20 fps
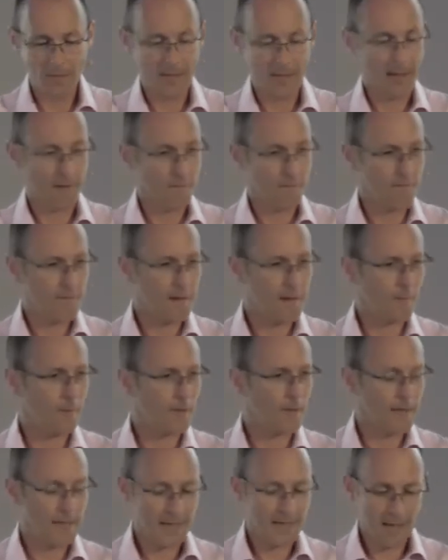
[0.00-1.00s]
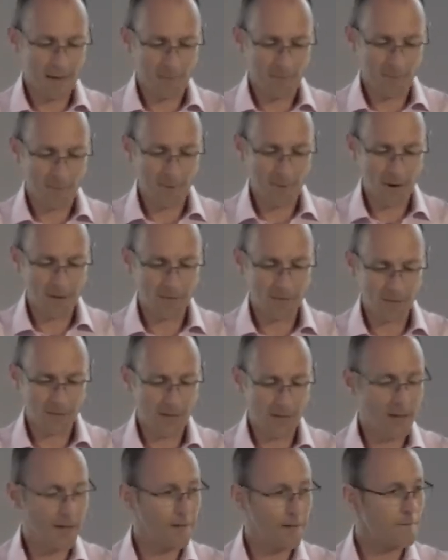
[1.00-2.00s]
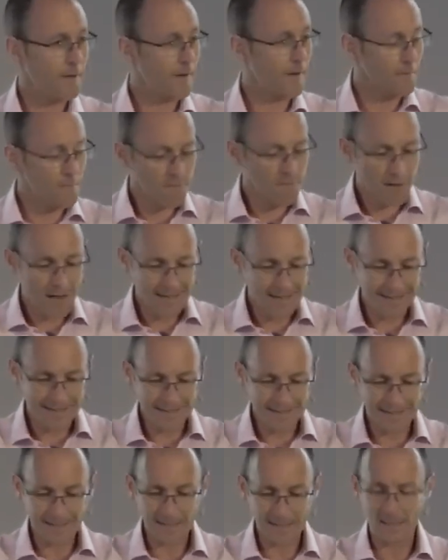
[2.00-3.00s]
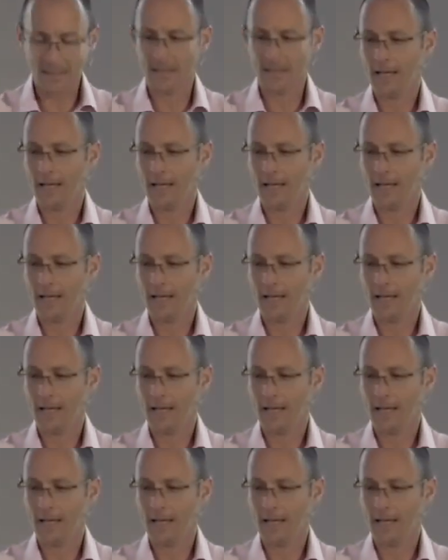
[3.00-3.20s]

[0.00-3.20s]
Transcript: our family, our private life, our finances,